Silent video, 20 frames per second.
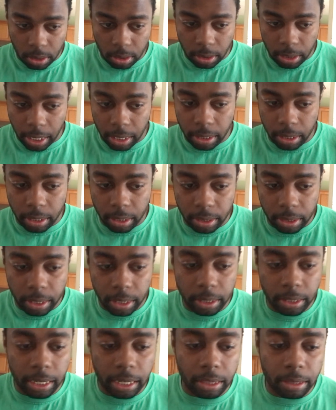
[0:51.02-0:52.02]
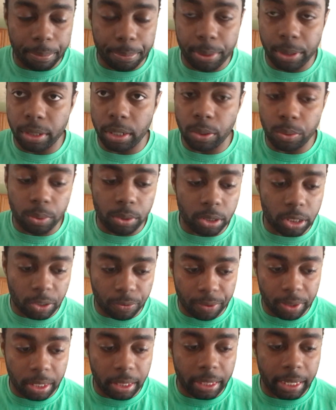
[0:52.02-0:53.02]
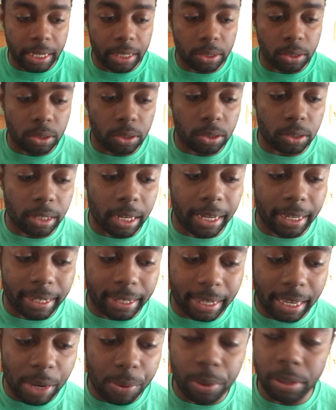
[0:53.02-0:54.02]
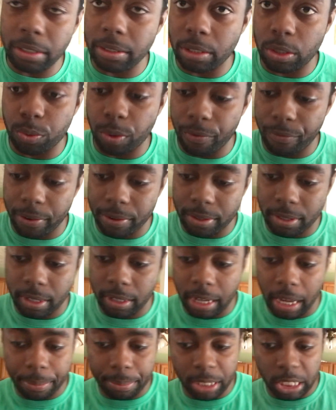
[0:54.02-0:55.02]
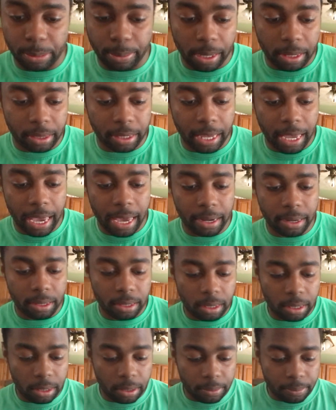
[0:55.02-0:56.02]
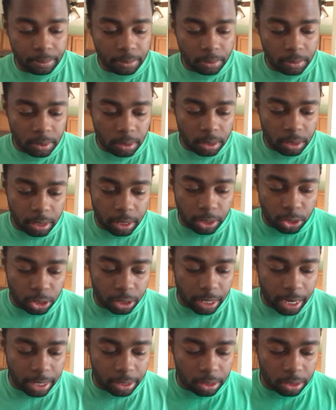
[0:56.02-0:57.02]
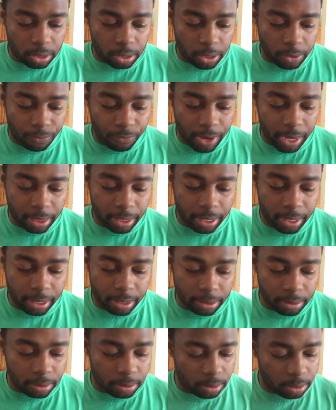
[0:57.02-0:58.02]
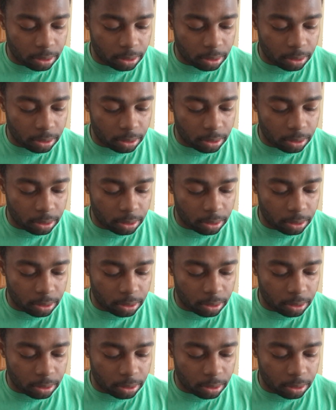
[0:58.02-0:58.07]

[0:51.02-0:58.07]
Not look good there. You got the Puny Warriors defeat the Lakers again 112-115. Not pleased about that. Get you guys into the fact that, Kareem